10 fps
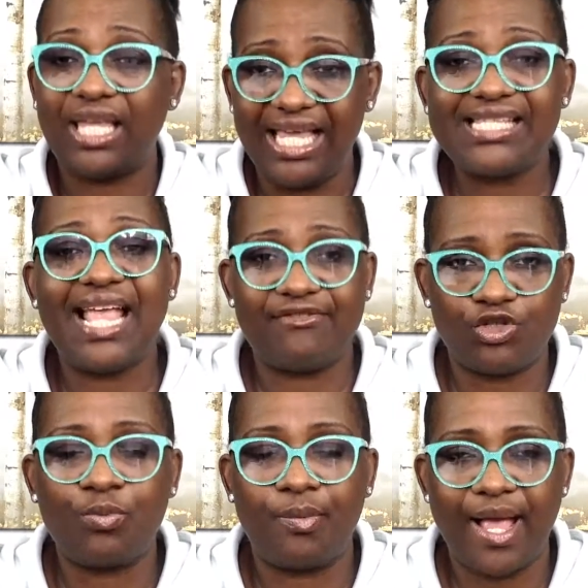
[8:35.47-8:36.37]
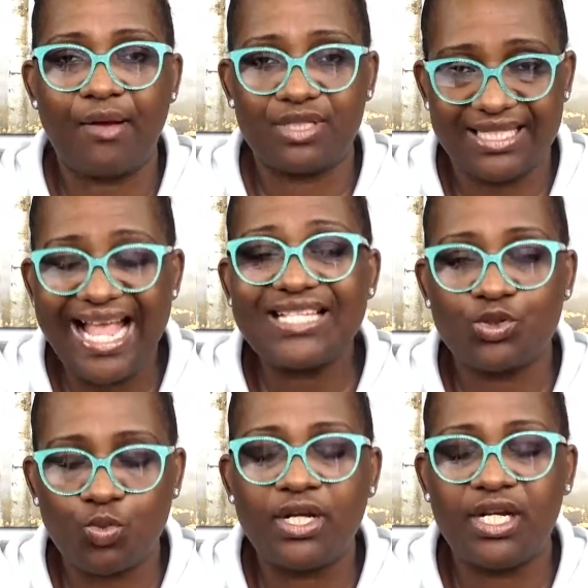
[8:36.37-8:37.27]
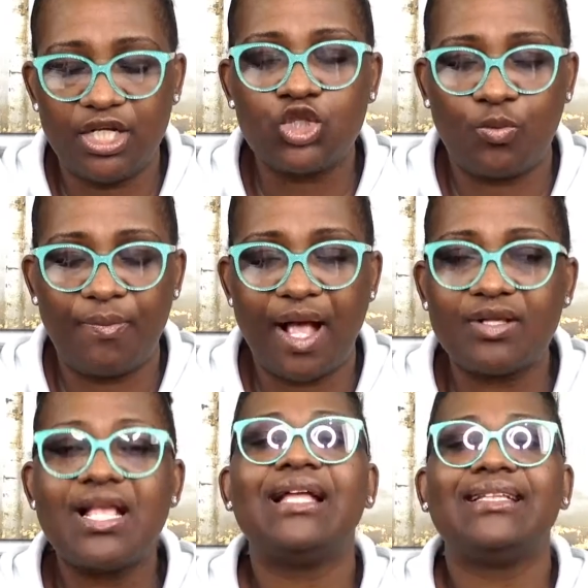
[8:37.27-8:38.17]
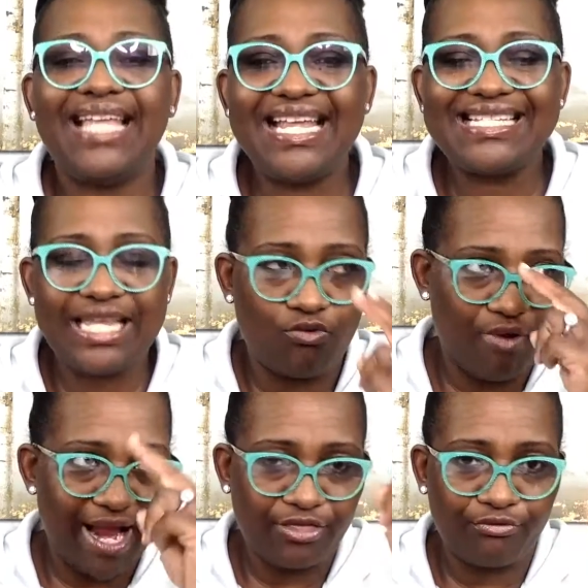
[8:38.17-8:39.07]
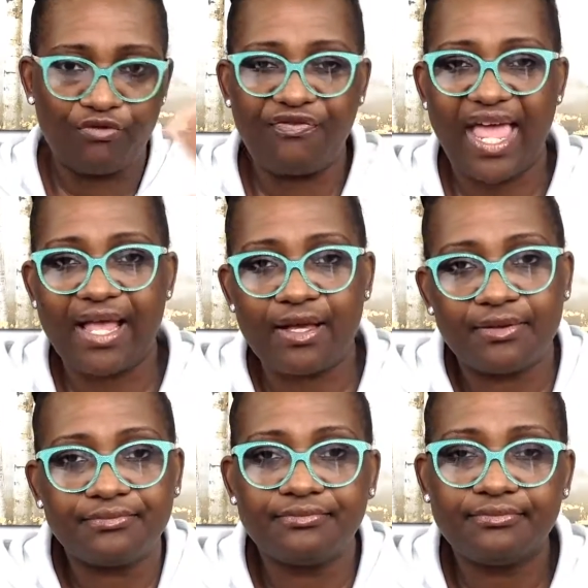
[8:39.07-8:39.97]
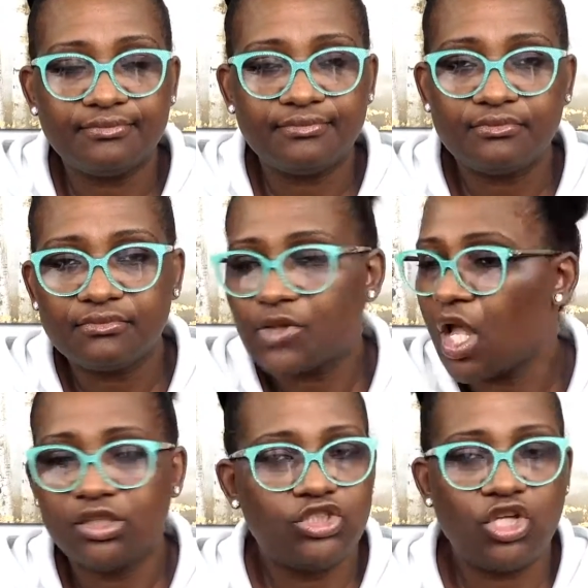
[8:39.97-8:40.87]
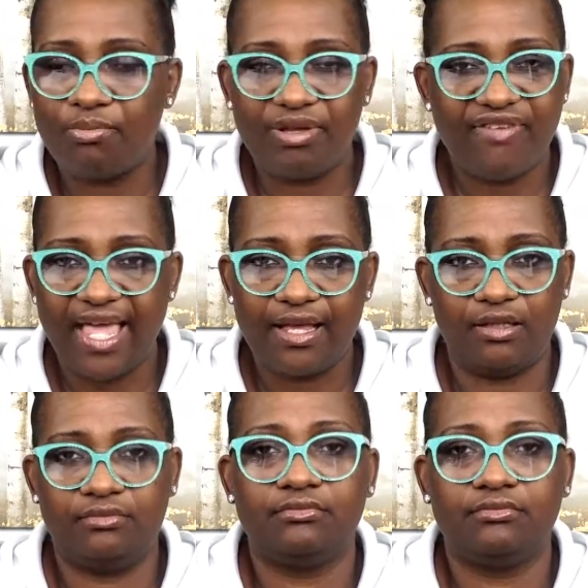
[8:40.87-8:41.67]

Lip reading: Kids have superpowers. That's one of their superpowers. They see right through fake. Don't be fake.